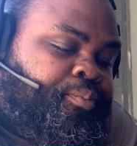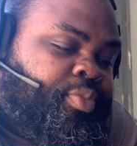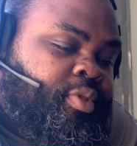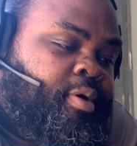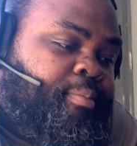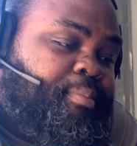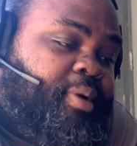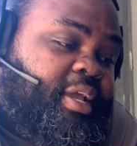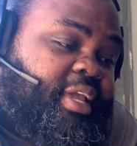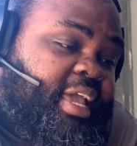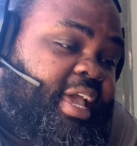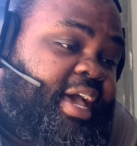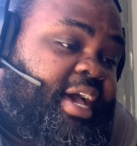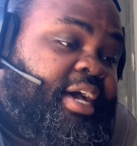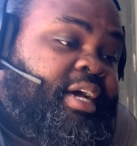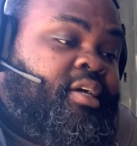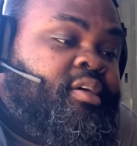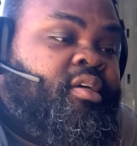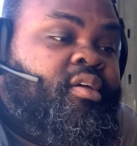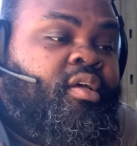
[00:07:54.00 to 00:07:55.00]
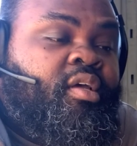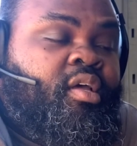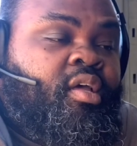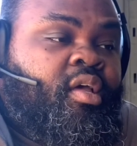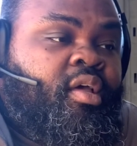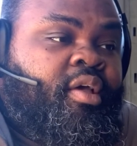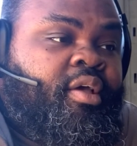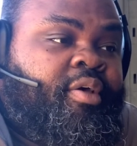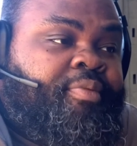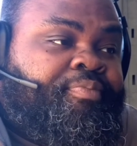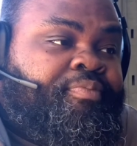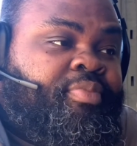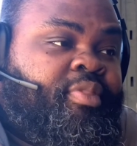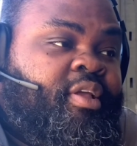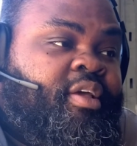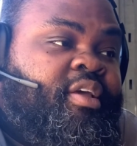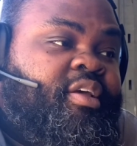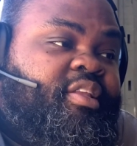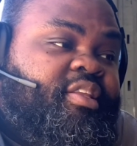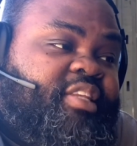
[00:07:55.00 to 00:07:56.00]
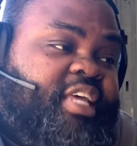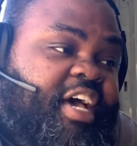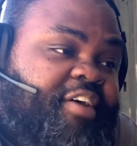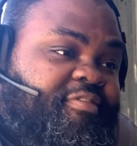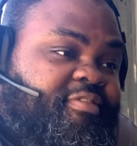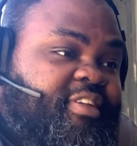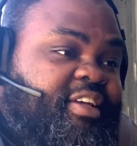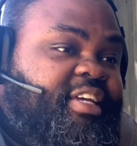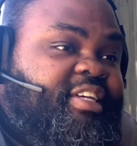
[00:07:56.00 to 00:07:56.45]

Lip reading: But yeah, definitely